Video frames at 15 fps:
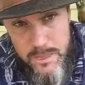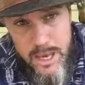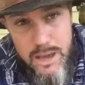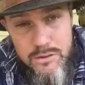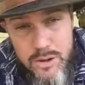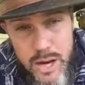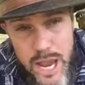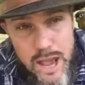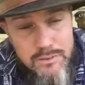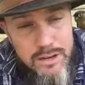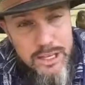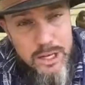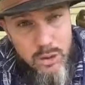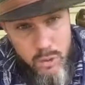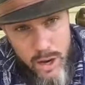If you have
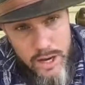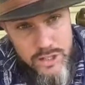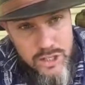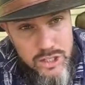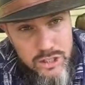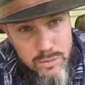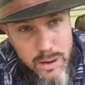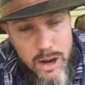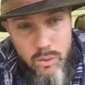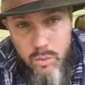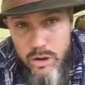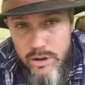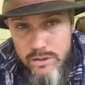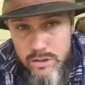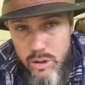any questions about
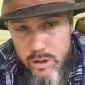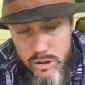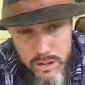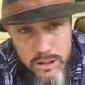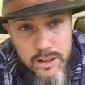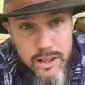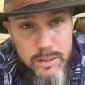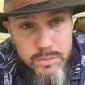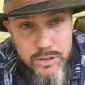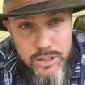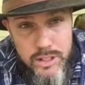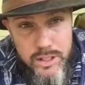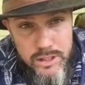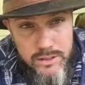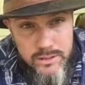what a solar eclipse
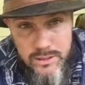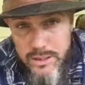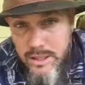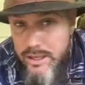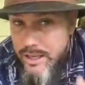is,